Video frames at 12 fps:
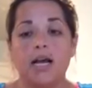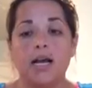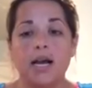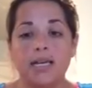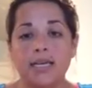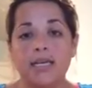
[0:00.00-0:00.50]

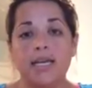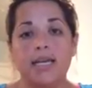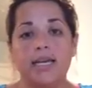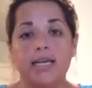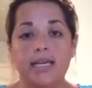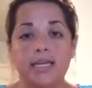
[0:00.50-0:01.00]
Cutting
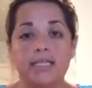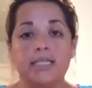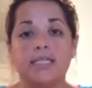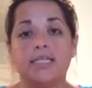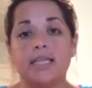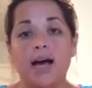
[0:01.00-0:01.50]

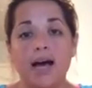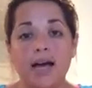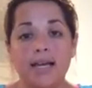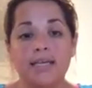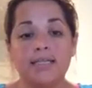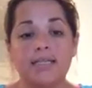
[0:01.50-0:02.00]
each
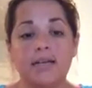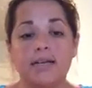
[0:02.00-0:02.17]
size